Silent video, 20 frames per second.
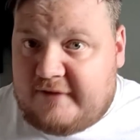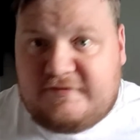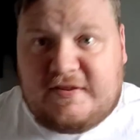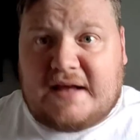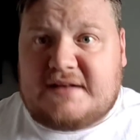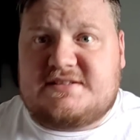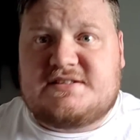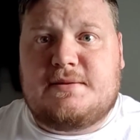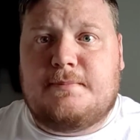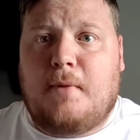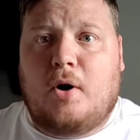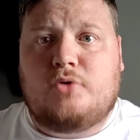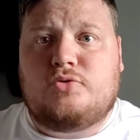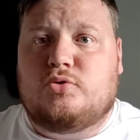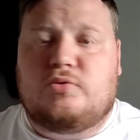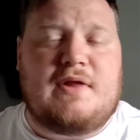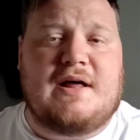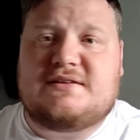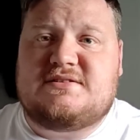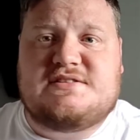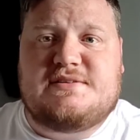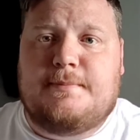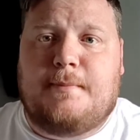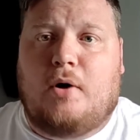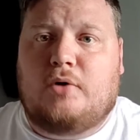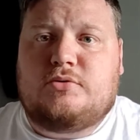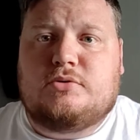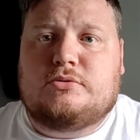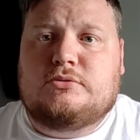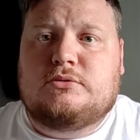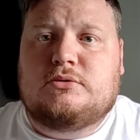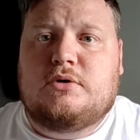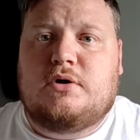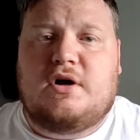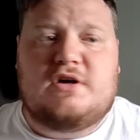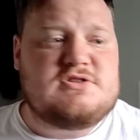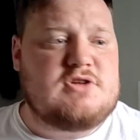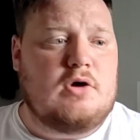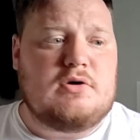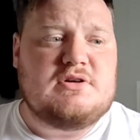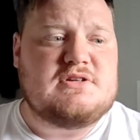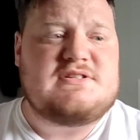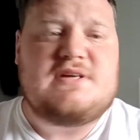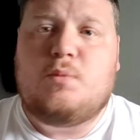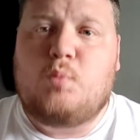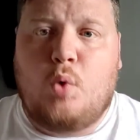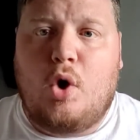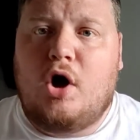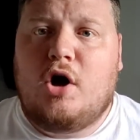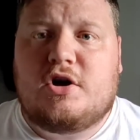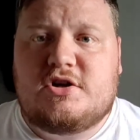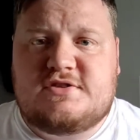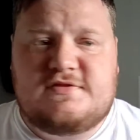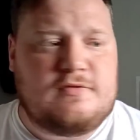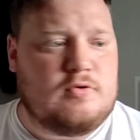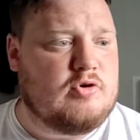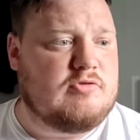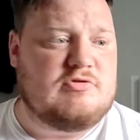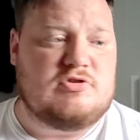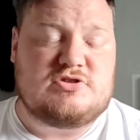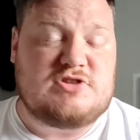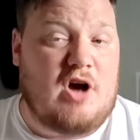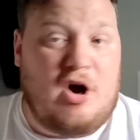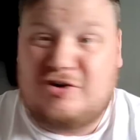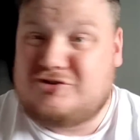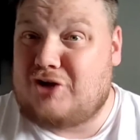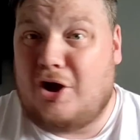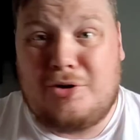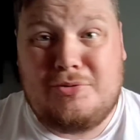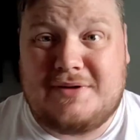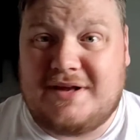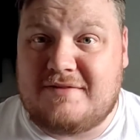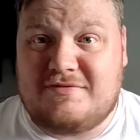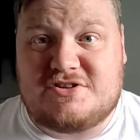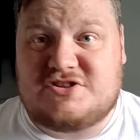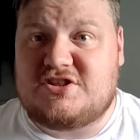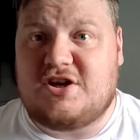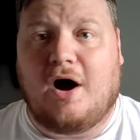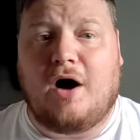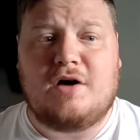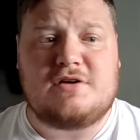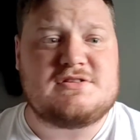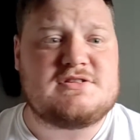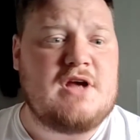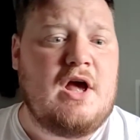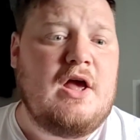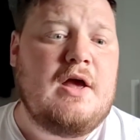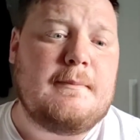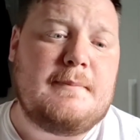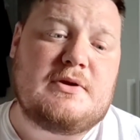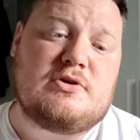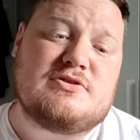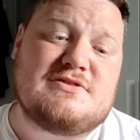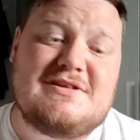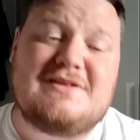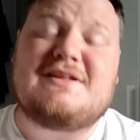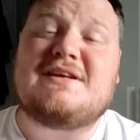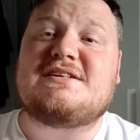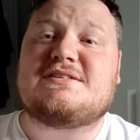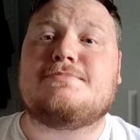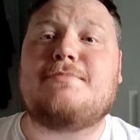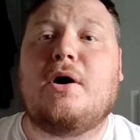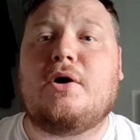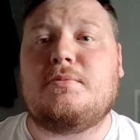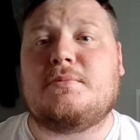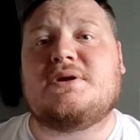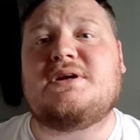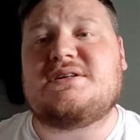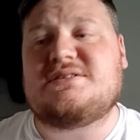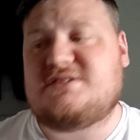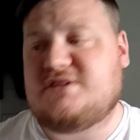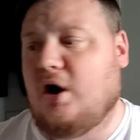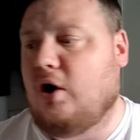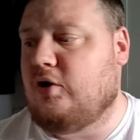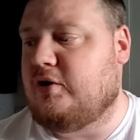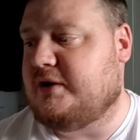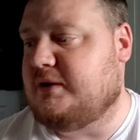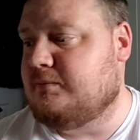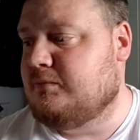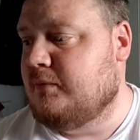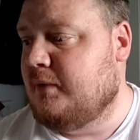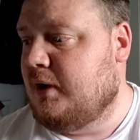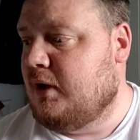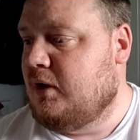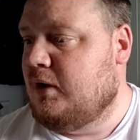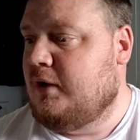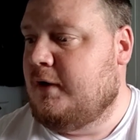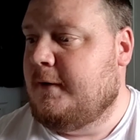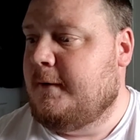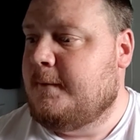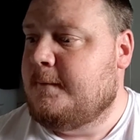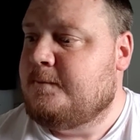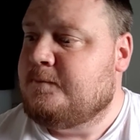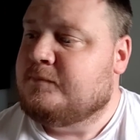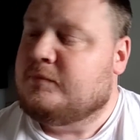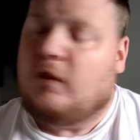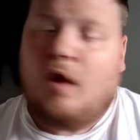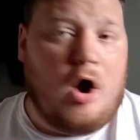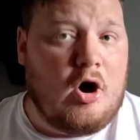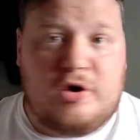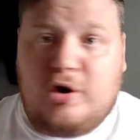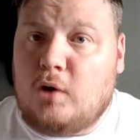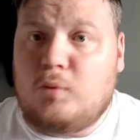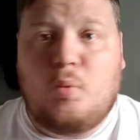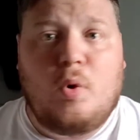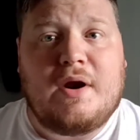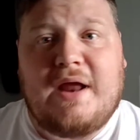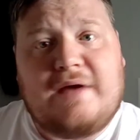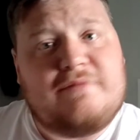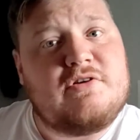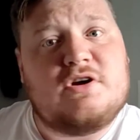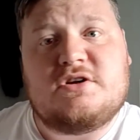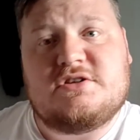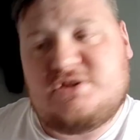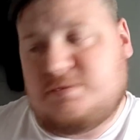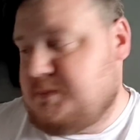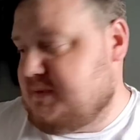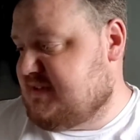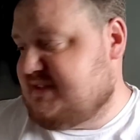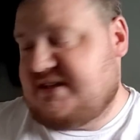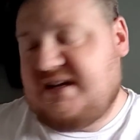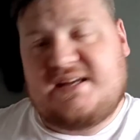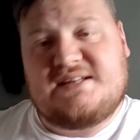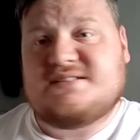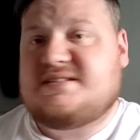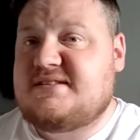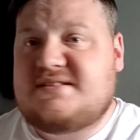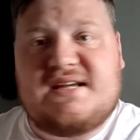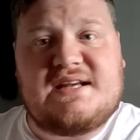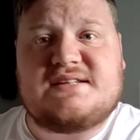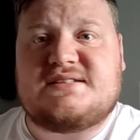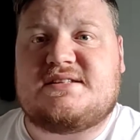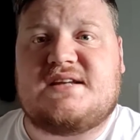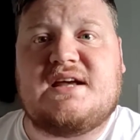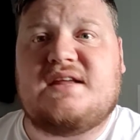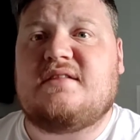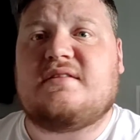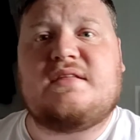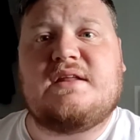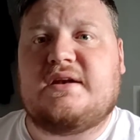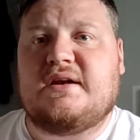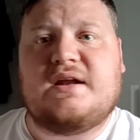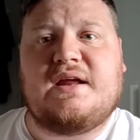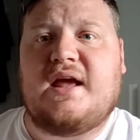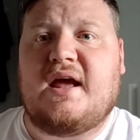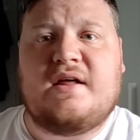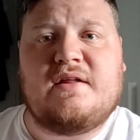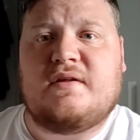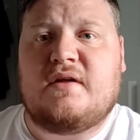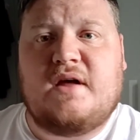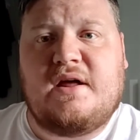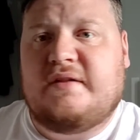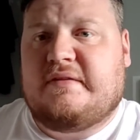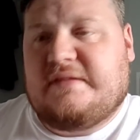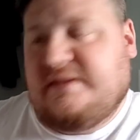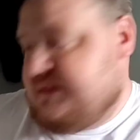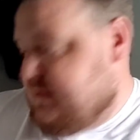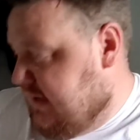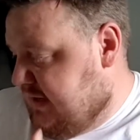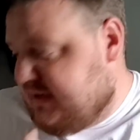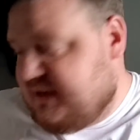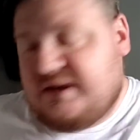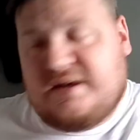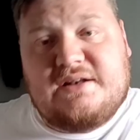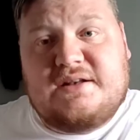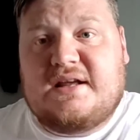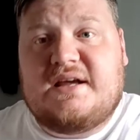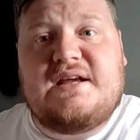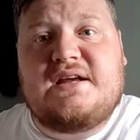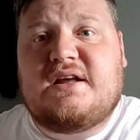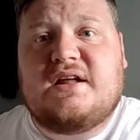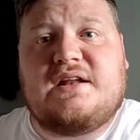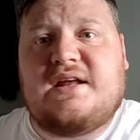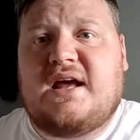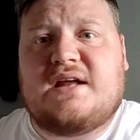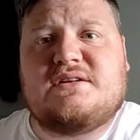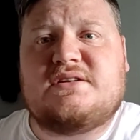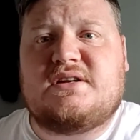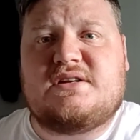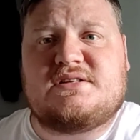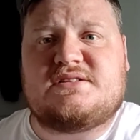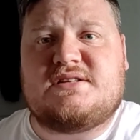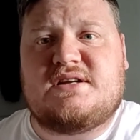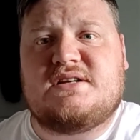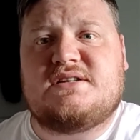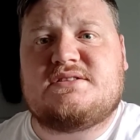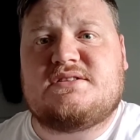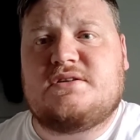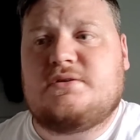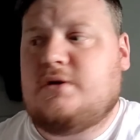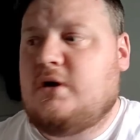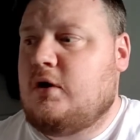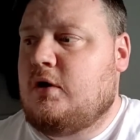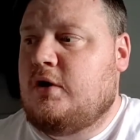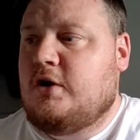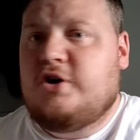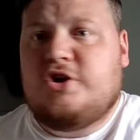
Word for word: if that's the model, that's the model. As long as it works for us, I don't give a toss. Because at this moment in time, I don't want Everton to be sitting 16th in the league at the end of the season.